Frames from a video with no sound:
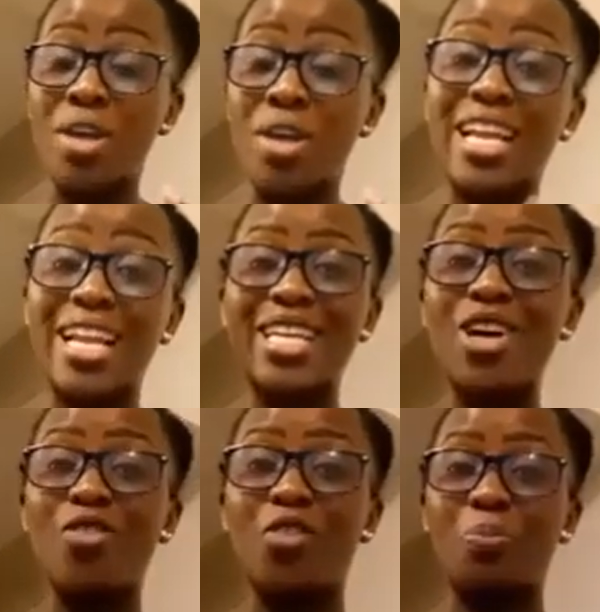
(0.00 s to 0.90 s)
when the
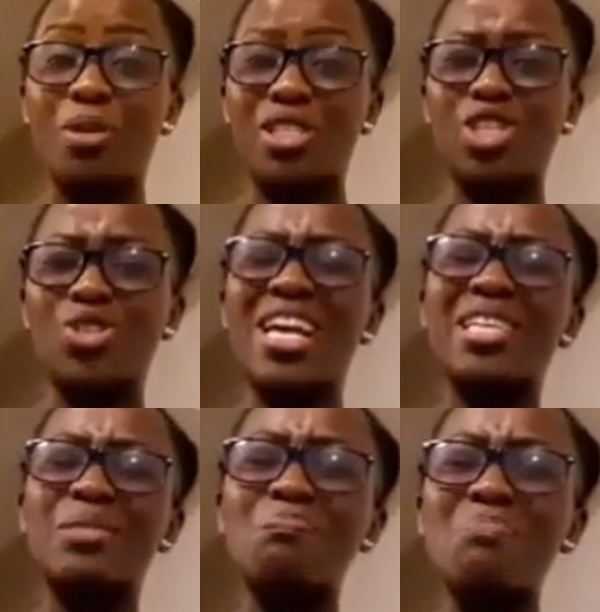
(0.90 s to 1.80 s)
leader of opposition,
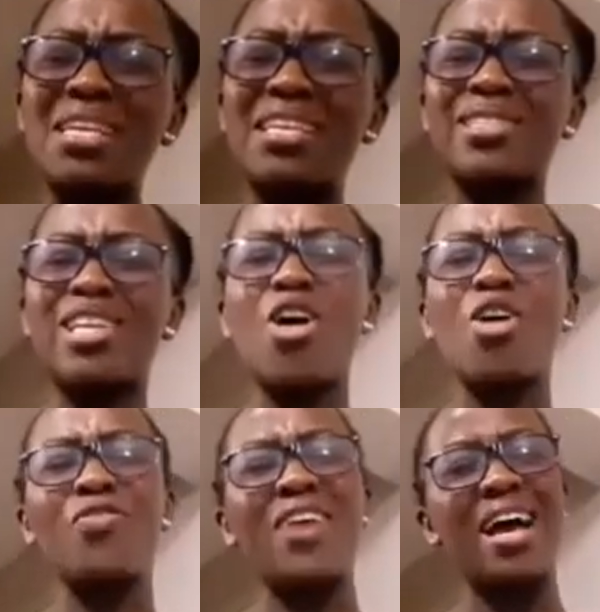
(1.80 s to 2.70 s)
as Minister
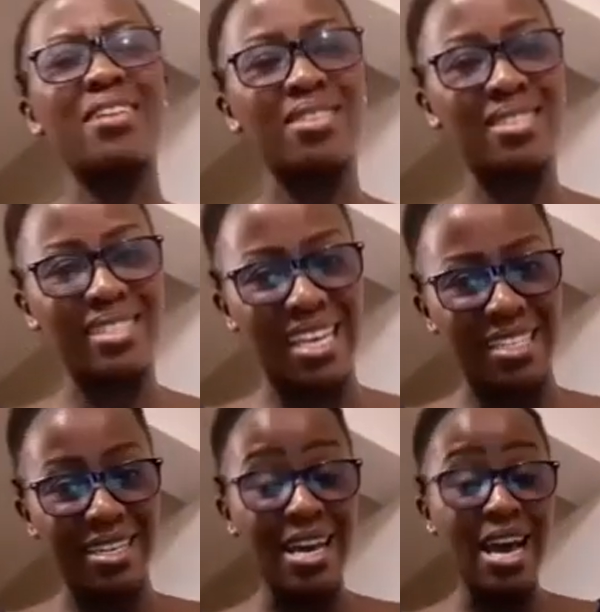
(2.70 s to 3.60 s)
of Health,
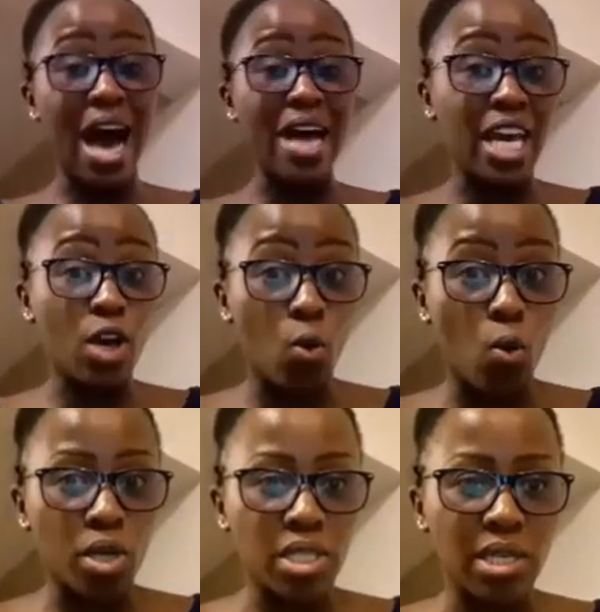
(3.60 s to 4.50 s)
said and I
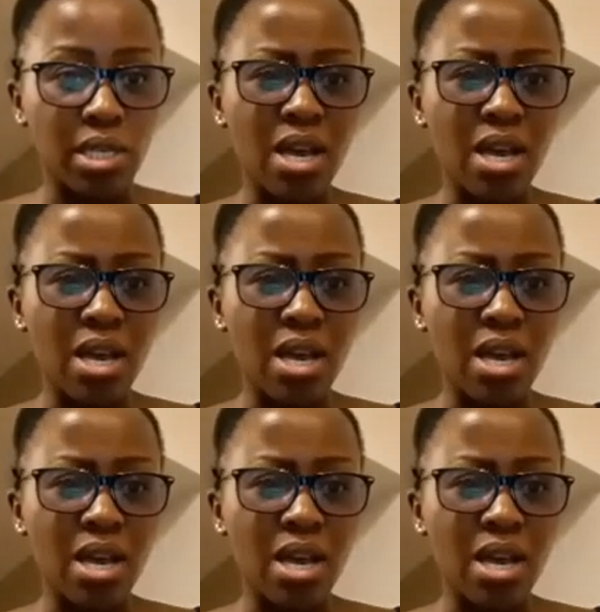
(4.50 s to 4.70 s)
quote,